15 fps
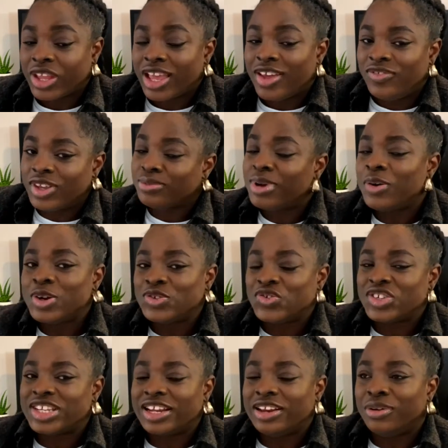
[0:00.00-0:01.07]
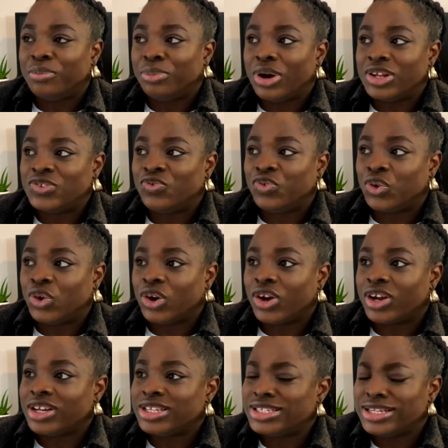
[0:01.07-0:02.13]
Figma was recently bought
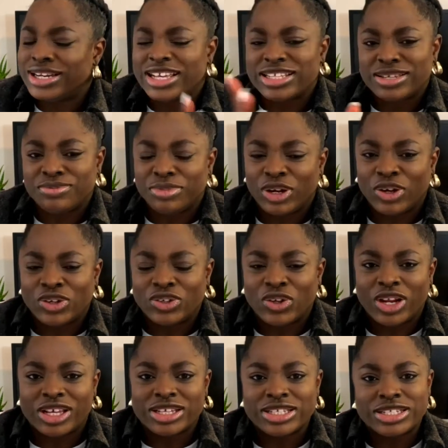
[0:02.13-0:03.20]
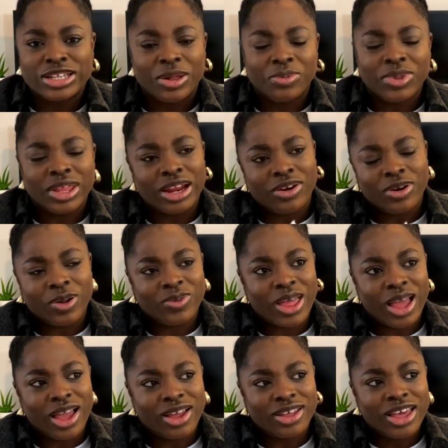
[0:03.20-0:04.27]
for, is it $19 billion, something around
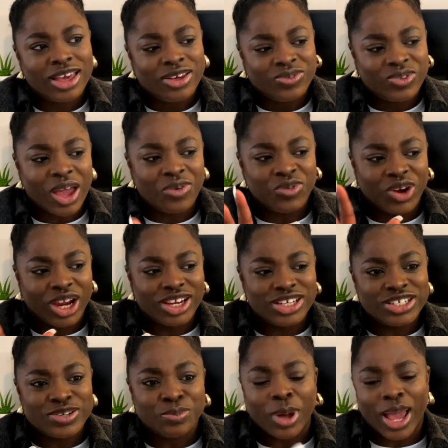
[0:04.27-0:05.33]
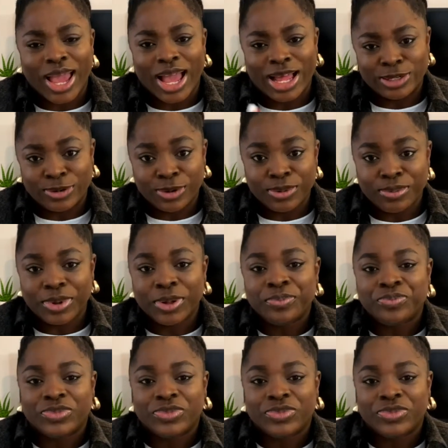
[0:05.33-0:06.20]
that range, by Adobe.